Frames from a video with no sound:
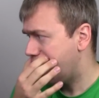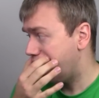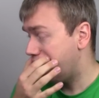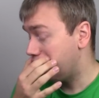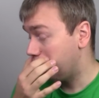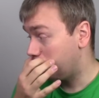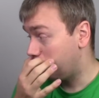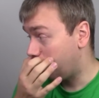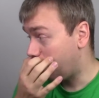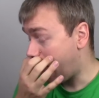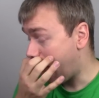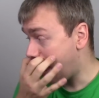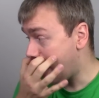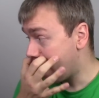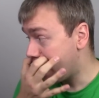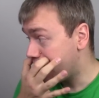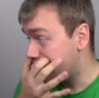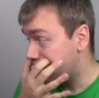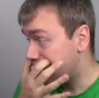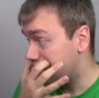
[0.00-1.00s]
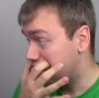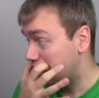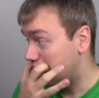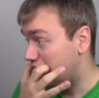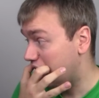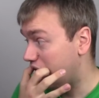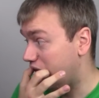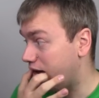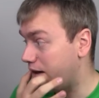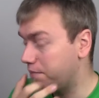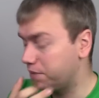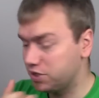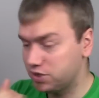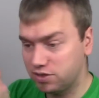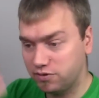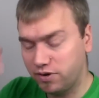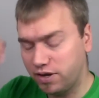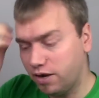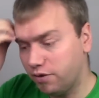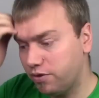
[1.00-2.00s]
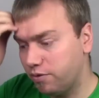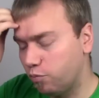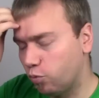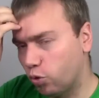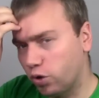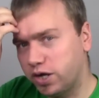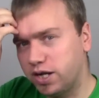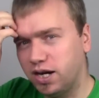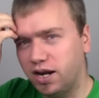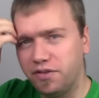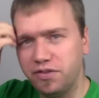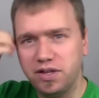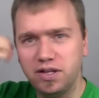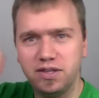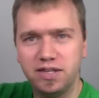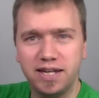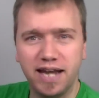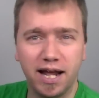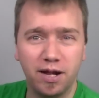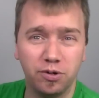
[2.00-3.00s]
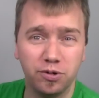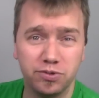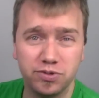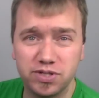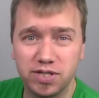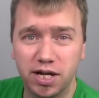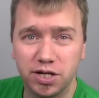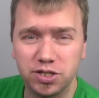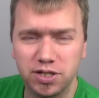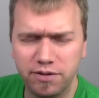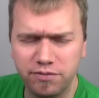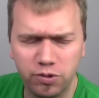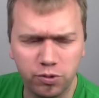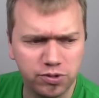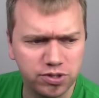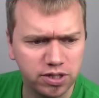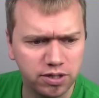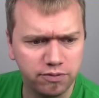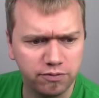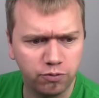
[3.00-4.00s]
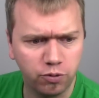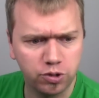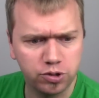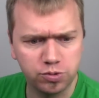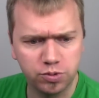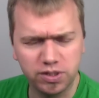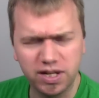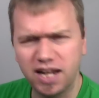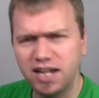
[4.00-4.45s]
then, because right now they're working on the download section, I've noticed on Forge World.